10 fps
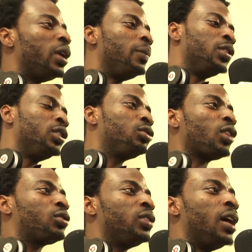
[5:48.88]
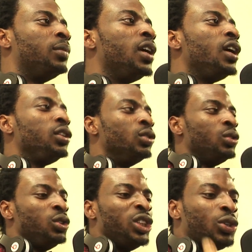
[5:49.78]
with them. You need to talk to them. You
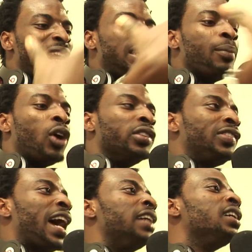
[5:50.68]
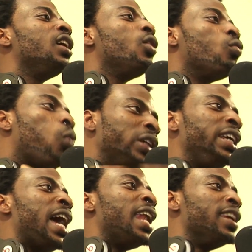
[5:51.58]
need to let them understand what
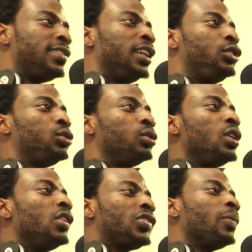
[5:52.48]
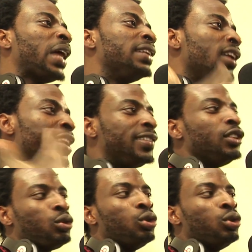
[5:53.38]
they are listening to. Sometimes they listen to